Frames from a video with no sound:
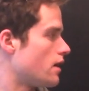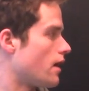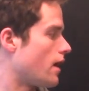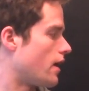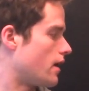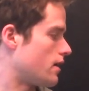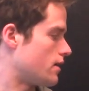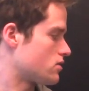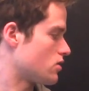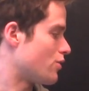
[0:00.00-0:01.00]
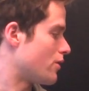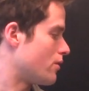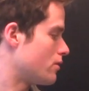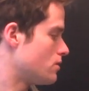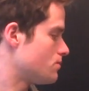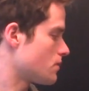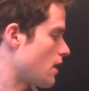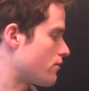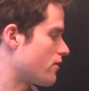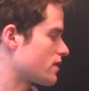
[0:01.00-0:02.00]
Uh, and so
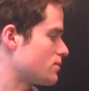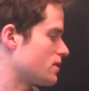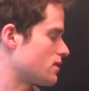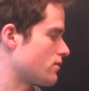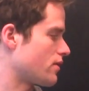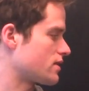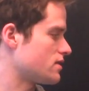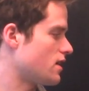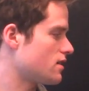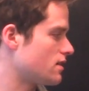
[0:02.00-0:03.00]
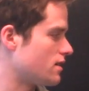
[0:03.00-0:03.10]
f of x minus f of x naught